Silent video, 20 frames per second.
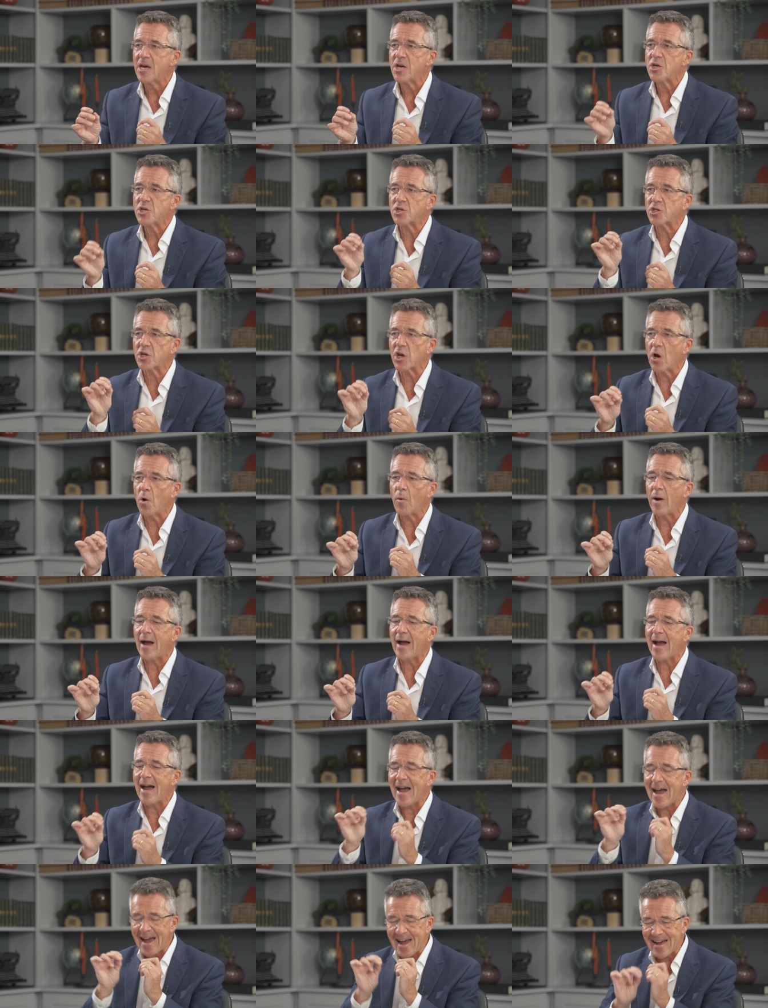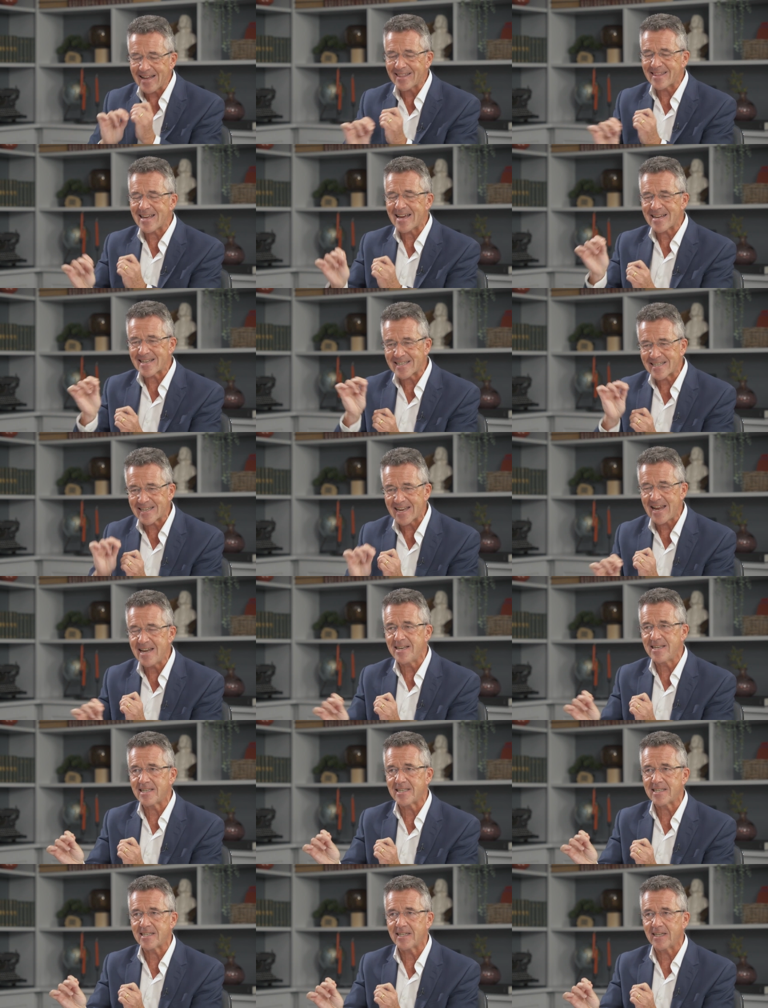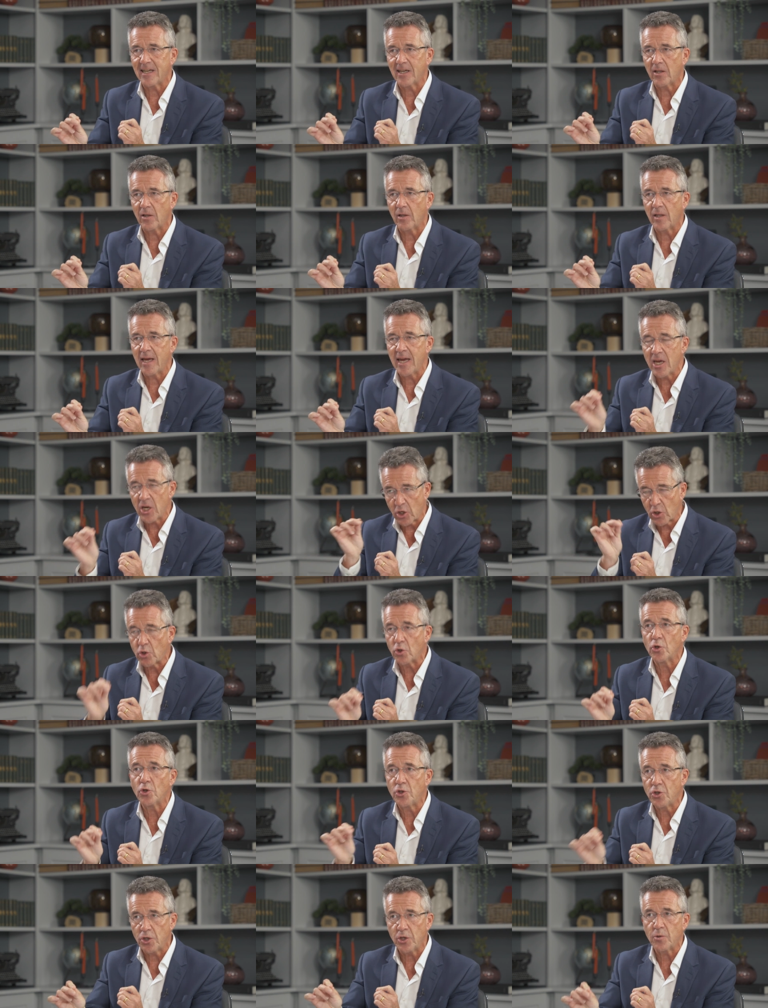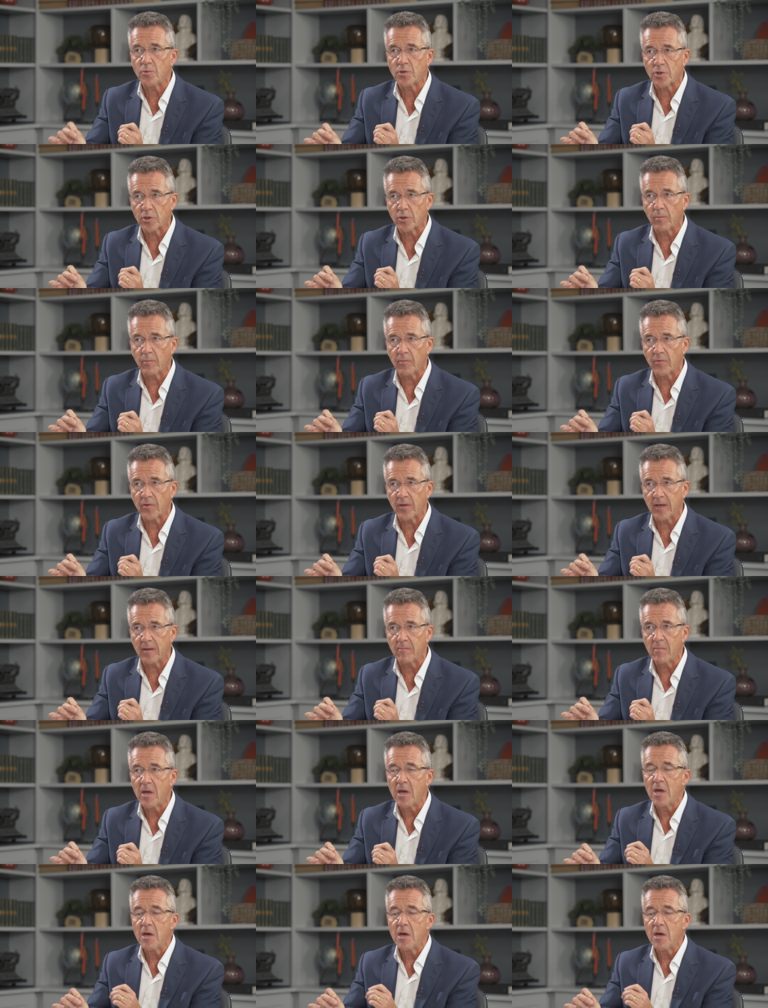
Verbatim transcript: So I had that sense still, it could do something.